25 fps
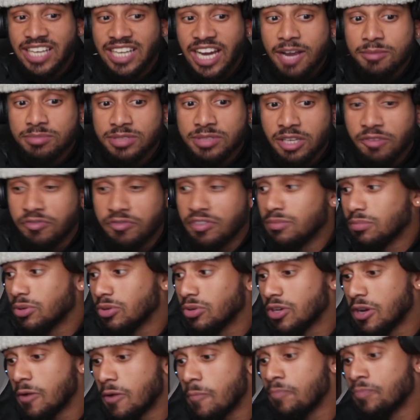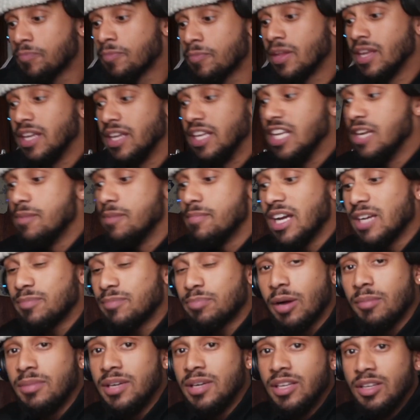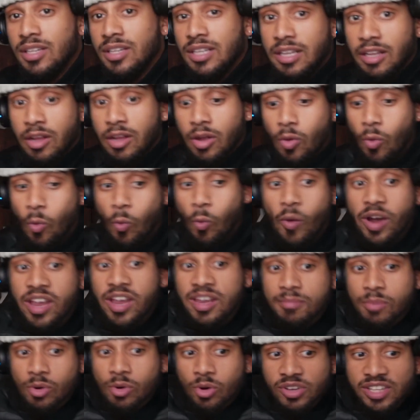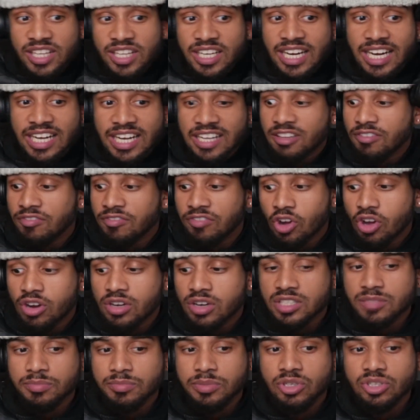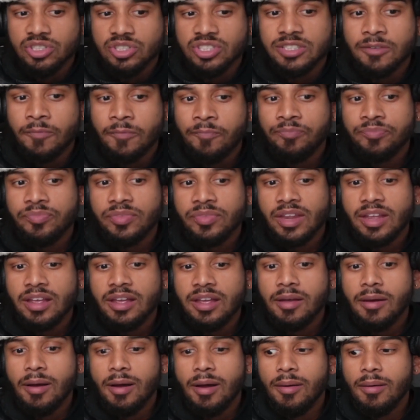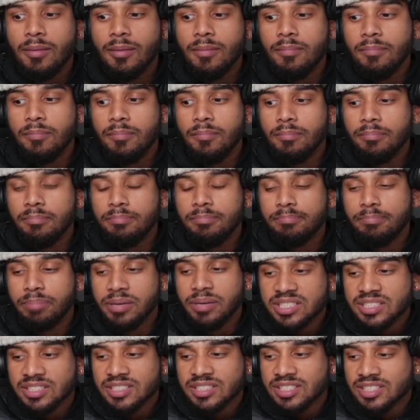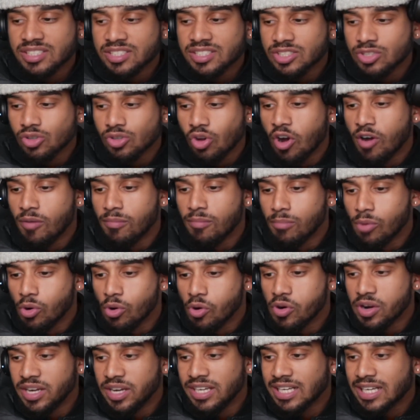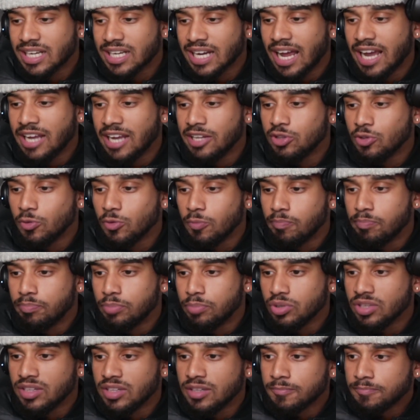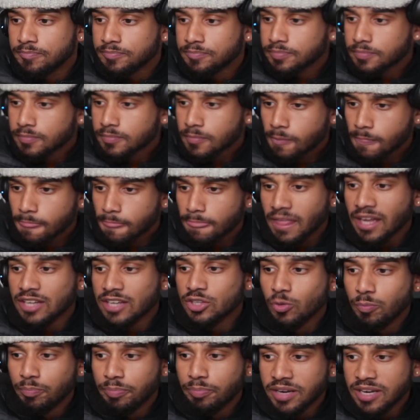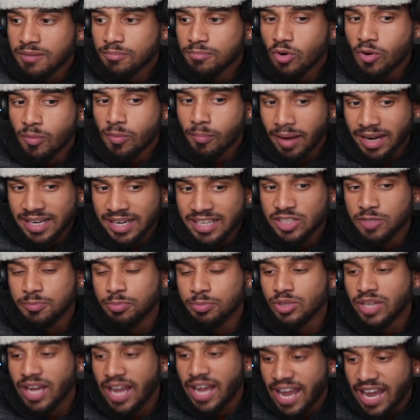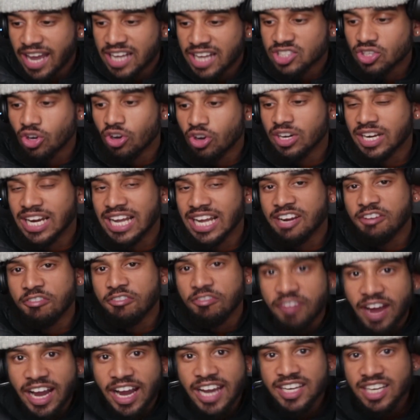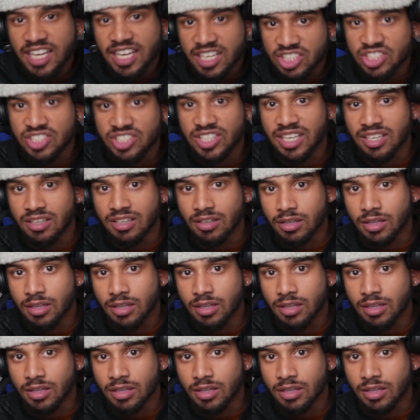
Stephan Bruno you make probably way more than like the vloggers because businesses are more inclined to put to pay more money to put ads on like a finance channel